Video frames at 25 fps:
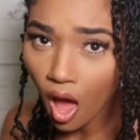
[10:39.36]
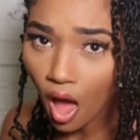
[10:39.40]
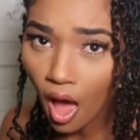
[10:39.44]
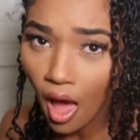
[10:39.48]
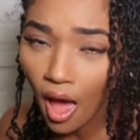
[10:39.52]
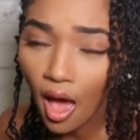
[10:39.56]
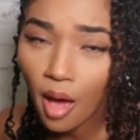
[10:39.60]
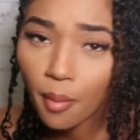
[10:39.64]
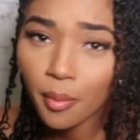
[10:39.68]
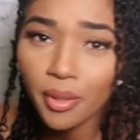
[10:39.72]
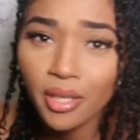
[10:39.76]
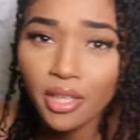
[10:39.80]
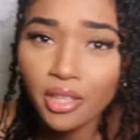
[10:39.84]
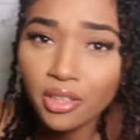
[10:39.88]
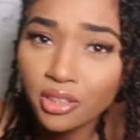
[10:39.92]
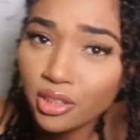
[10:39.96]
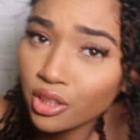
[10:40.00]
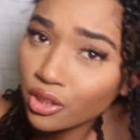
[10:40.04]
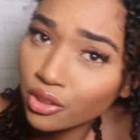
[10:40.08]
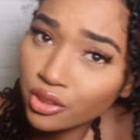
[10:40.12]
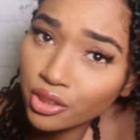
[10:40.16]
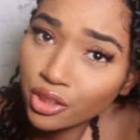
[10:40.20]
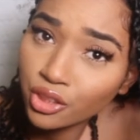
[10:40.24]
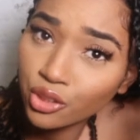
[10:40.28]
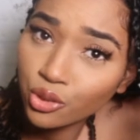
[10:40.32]
How many
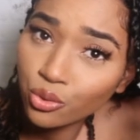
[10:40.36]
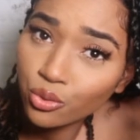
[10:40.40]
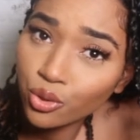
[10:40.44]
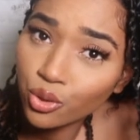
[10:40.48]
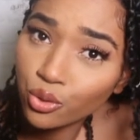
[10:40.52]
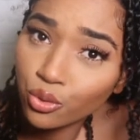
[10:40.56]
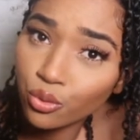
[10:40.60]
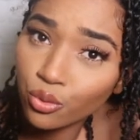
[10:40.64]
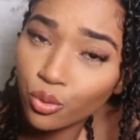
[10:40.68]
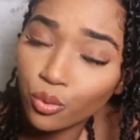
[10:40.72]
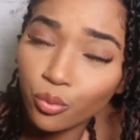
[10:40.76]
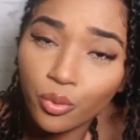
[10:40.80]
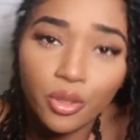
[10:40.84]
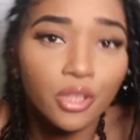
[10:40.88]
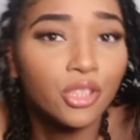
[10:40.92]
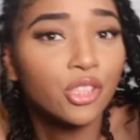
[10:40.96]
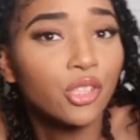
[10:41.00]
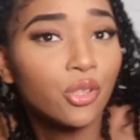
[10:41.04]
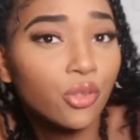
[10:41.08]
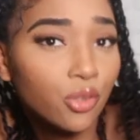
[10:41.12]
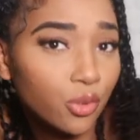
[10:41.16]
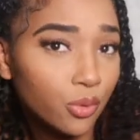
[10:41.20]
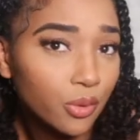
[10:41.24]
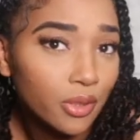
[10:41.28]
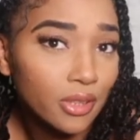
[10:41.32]
hairstyles can you do with
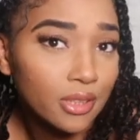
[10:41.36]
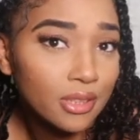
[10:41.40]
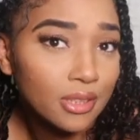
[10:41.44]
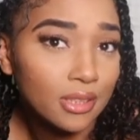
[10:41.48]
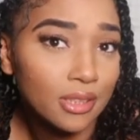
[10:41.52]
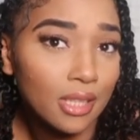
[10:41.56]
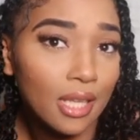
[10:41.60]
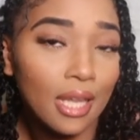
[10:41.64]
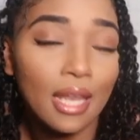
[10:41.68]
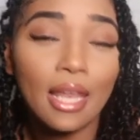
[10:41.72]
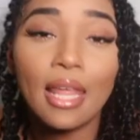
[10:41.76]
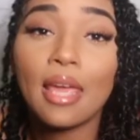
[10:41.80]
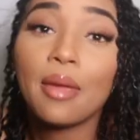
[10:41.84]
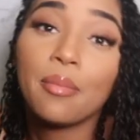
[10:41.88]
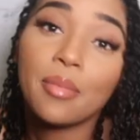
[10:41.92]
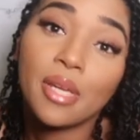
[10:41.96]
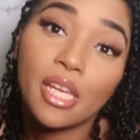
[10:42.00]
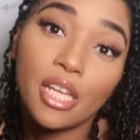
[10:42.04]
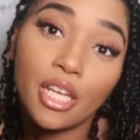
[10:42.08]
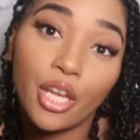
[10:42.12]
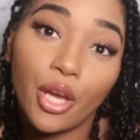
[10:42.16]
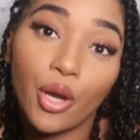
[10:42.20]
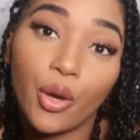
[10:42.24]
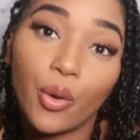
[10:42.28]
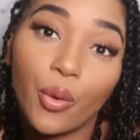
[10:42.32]
your twists? Let
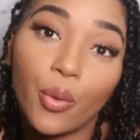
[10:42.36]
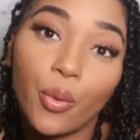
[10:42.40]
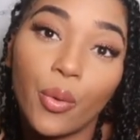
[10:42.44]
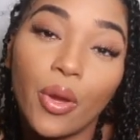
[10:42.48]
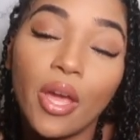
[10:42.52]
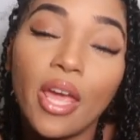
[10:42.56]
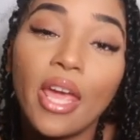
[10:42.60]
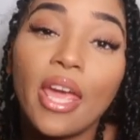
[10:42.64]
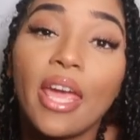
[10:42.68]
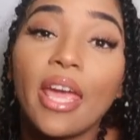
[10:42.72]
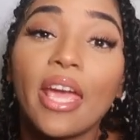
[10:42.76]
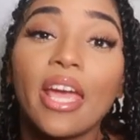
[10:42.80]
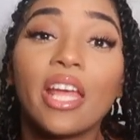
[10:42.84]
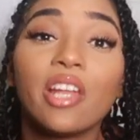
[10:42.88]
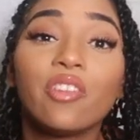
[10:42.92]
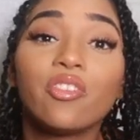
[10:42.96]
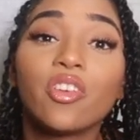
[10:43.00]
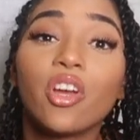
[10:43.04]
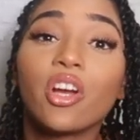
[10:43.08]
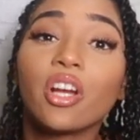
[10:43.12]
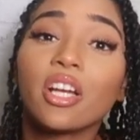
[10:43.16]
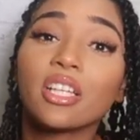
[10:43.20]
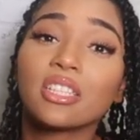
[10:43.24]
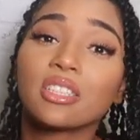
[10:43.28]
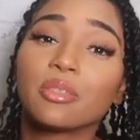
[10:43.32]
me know. And if
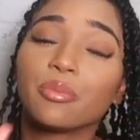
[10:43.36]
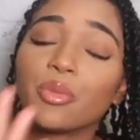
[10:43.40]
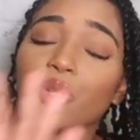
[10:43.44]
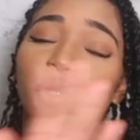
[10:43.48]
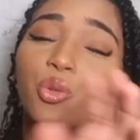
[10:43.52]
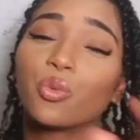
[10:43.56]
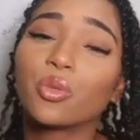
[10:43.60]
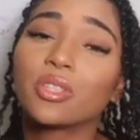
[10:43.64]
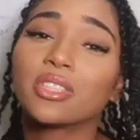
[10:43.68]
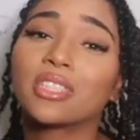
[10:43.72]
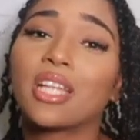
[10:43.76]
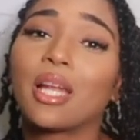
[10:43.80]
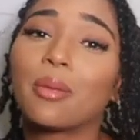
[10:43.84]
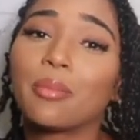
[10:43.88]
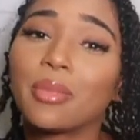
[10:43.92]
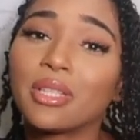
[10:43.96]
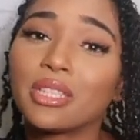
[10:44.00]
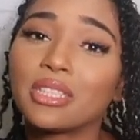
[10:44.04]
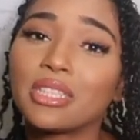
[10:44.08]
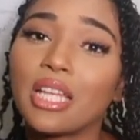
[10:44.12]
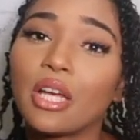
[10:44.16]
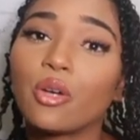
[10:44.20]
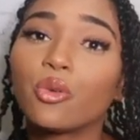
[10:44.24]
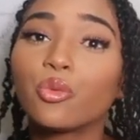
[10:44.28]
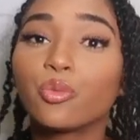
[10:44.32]
y'all got some other ones that I
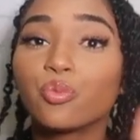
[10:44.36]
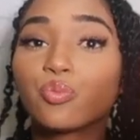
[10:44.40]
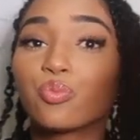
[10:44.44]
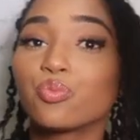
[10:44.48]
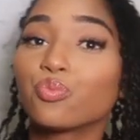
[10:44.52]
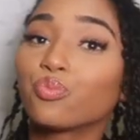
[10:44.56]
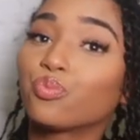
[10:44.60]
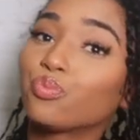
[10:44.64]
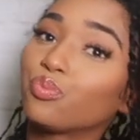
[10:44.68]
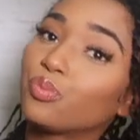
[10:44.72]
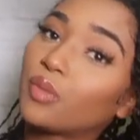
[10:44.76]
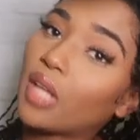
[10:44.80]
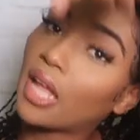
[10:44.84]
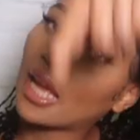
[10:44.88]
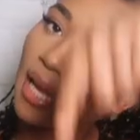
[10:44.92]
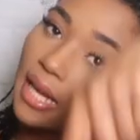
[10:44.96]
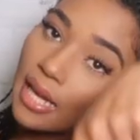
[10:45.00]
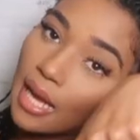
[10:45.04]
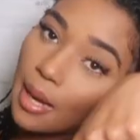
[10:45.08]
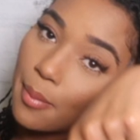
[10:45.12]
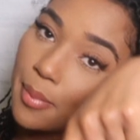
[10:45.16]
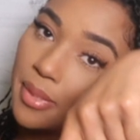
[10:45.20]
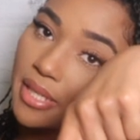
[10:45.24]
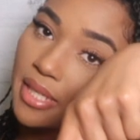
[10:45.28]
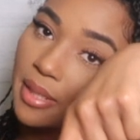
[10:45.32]
missed out,
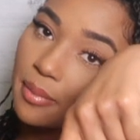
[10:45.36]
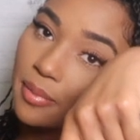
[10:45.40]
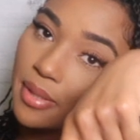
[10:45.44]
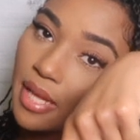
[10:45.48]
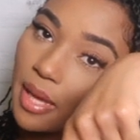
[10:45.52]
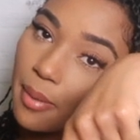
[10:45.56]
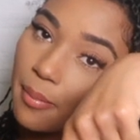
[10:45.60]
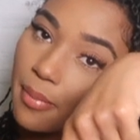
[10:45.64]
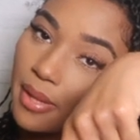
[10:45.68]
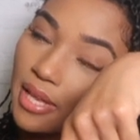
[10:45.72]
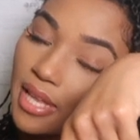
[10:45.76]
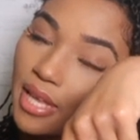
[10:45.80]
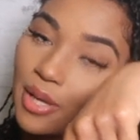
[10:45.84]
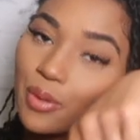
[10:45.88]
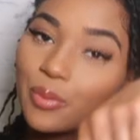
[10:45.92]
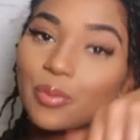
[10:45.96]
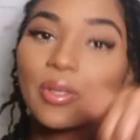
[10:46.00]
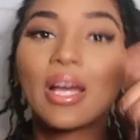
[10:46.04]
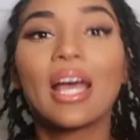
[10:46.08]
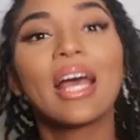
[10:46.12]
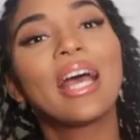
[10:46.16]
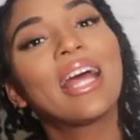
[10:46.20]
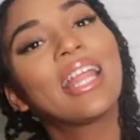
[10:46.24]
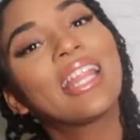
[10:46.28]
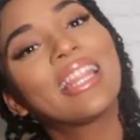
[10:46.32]
comment them down below.
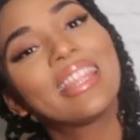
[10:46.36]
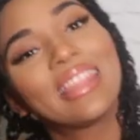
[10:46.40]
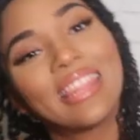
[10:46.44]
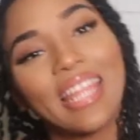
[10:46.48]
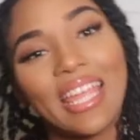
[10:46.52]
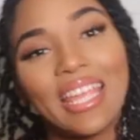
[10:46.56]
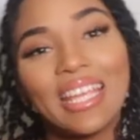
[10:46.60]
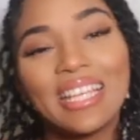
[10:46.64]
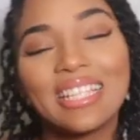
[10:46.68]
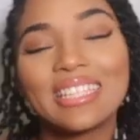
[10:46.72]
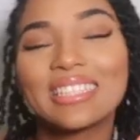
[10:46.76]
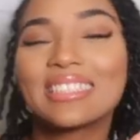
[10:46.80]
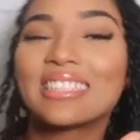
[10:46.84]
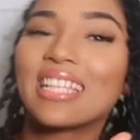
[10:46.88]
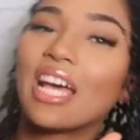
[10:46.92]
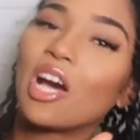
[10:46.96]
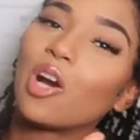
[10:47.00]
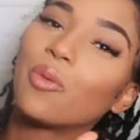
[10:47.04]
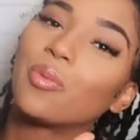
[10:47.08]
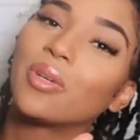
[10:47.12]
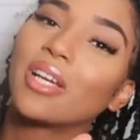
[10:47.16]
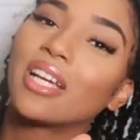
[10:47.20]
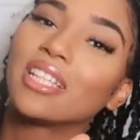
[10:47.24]
Thanks. I hope you